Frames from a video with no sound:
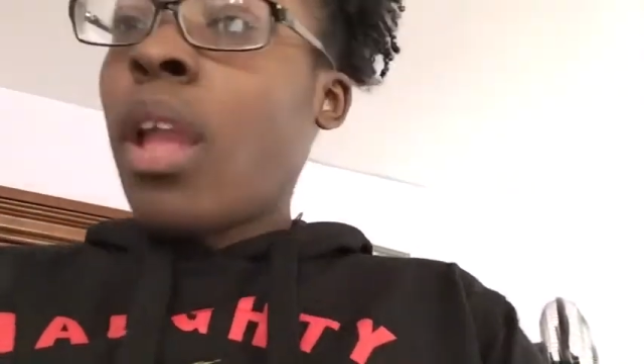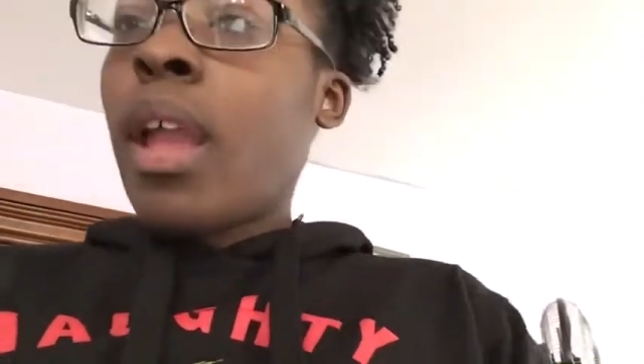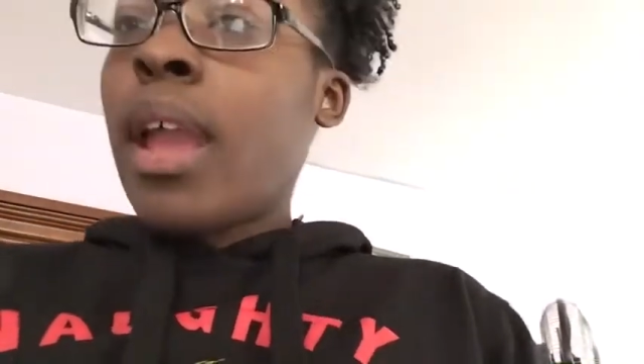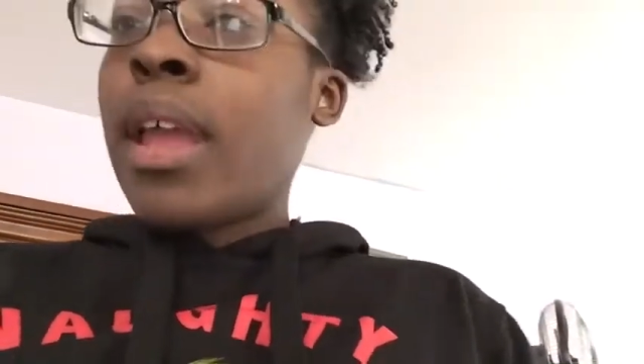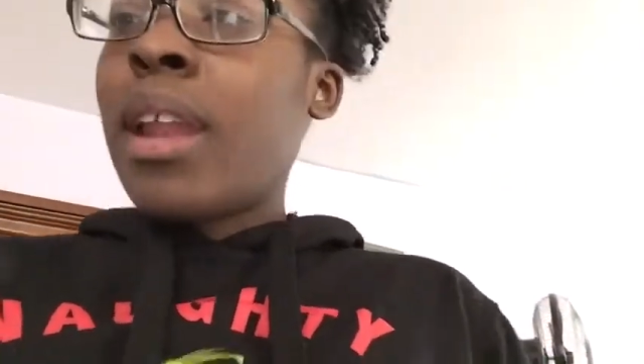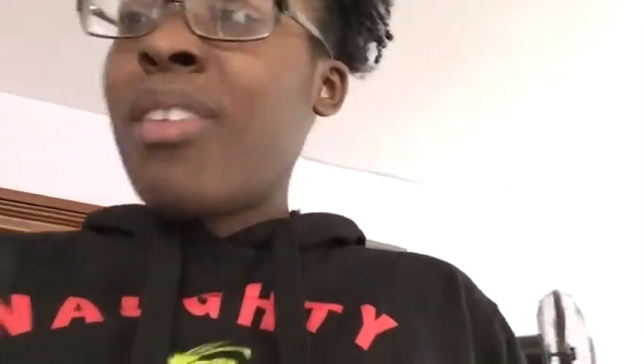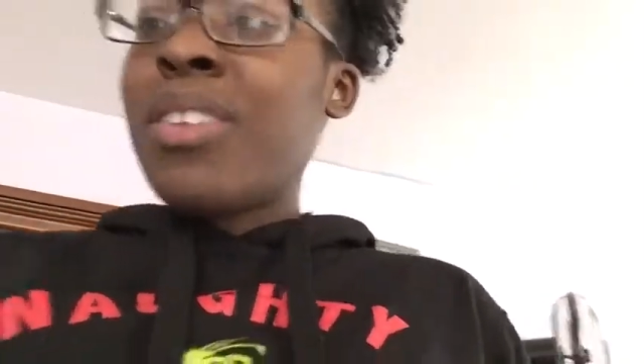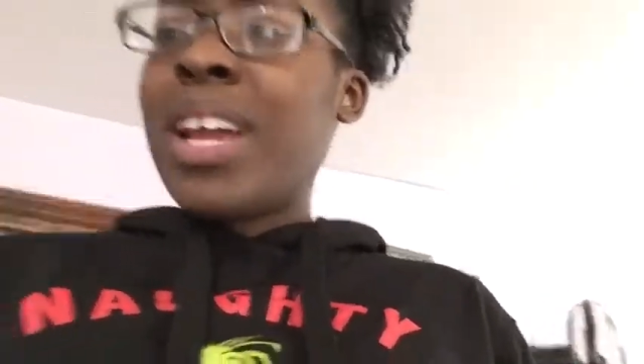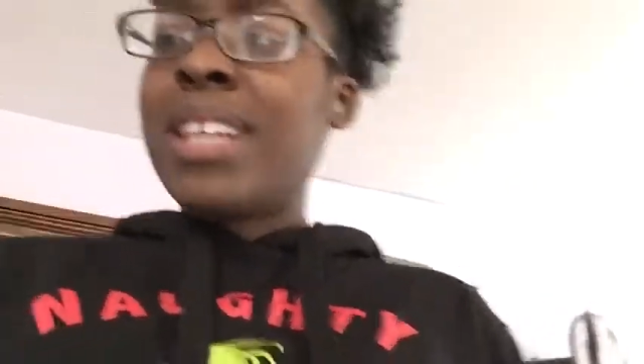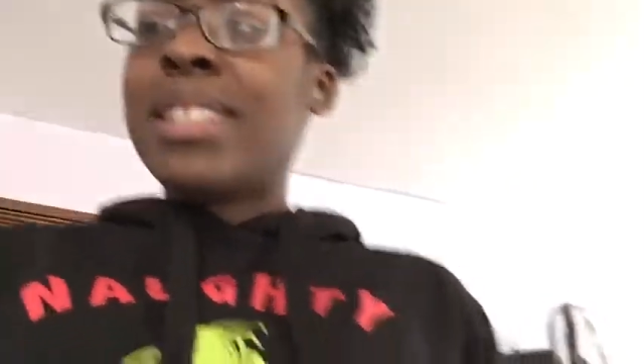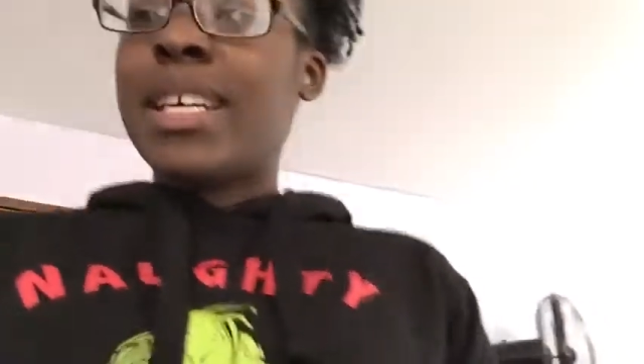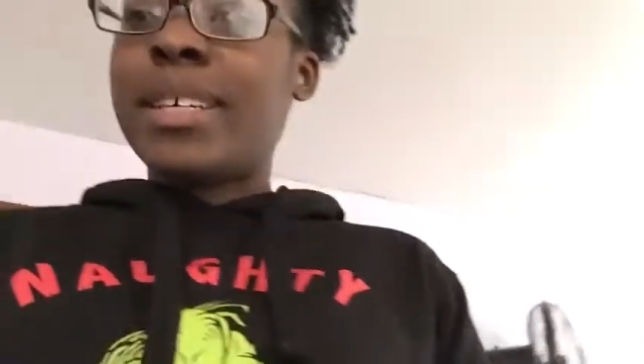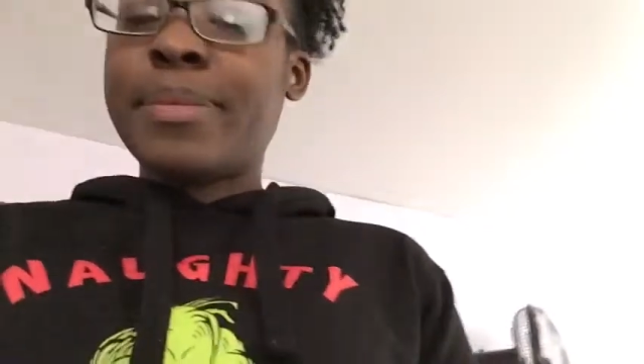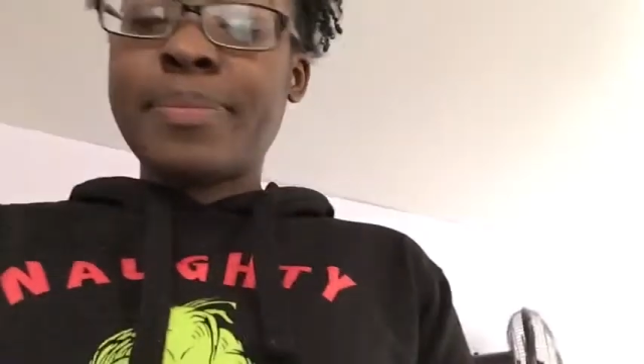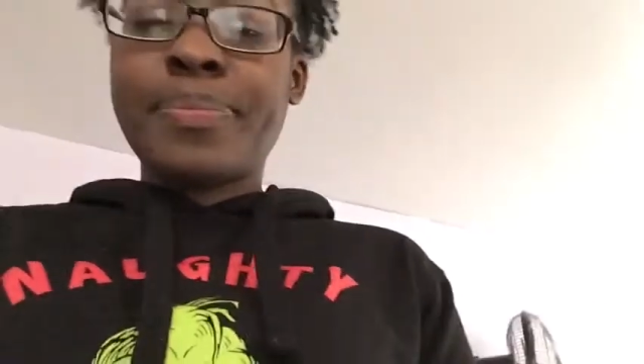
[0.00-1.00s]
and I don't like
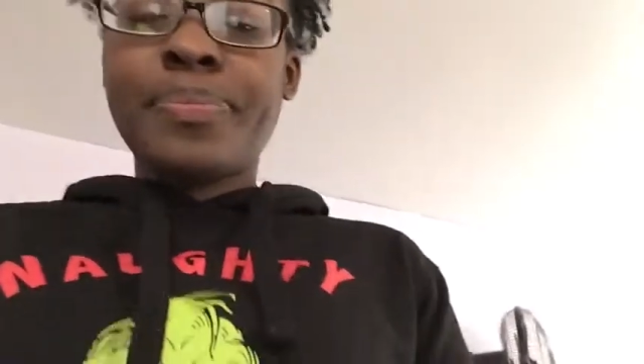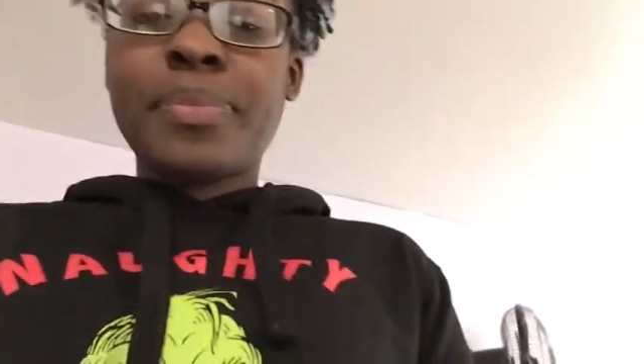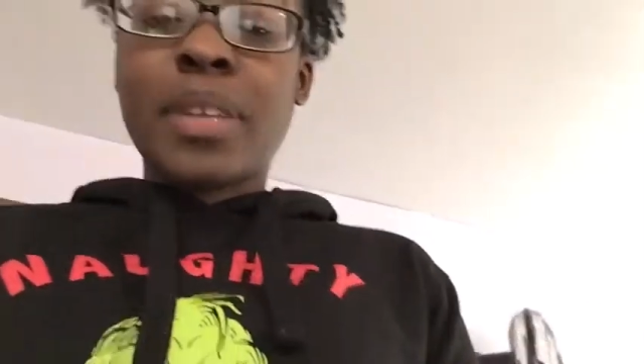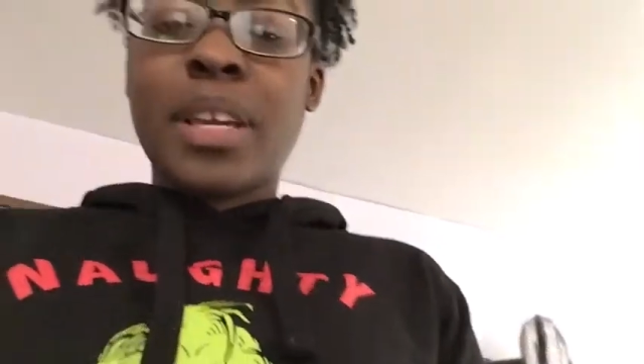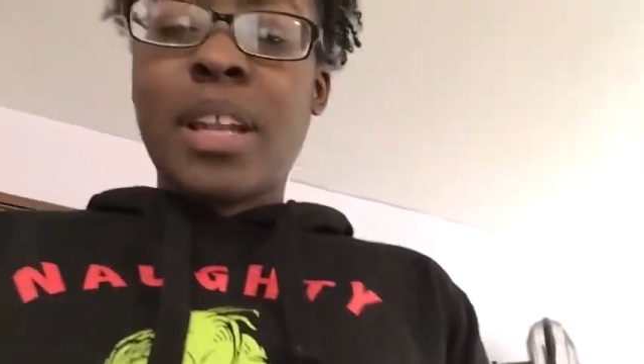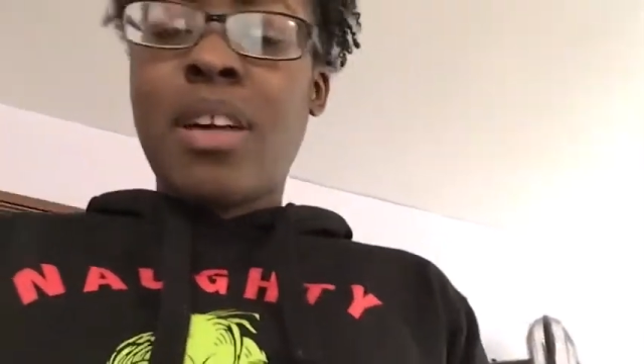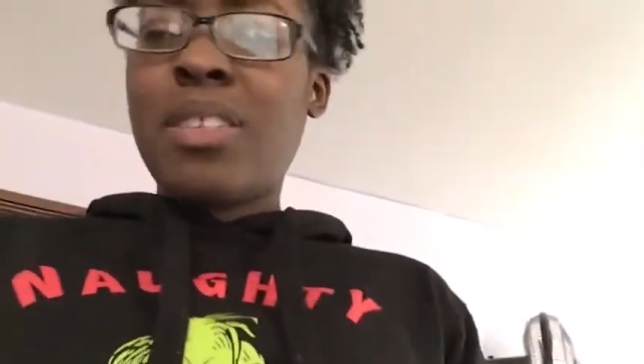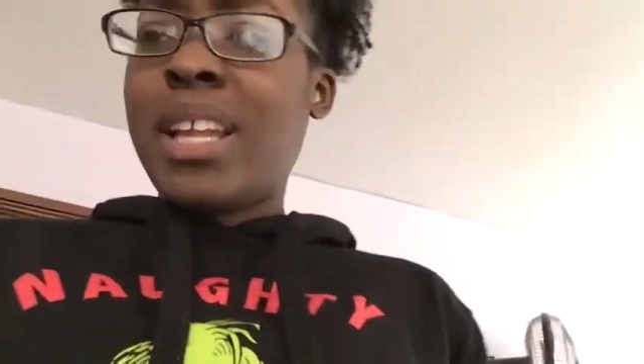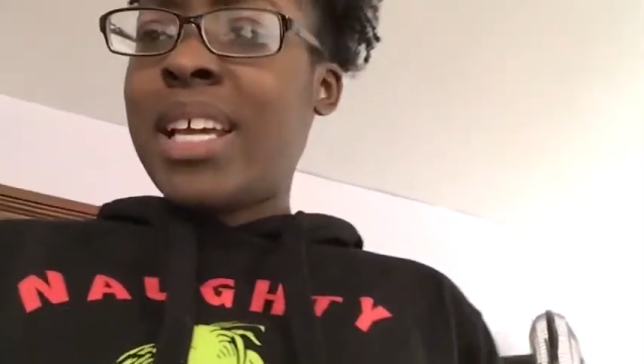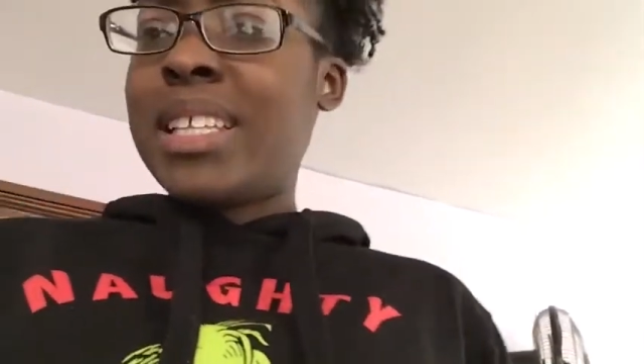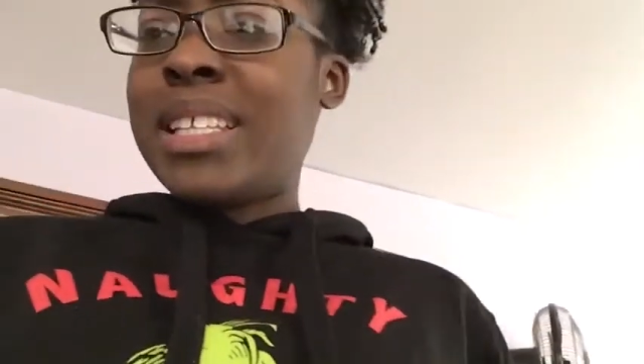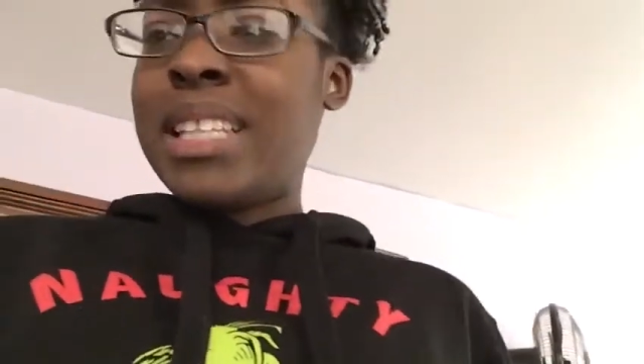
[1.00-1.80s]
that. And I don't like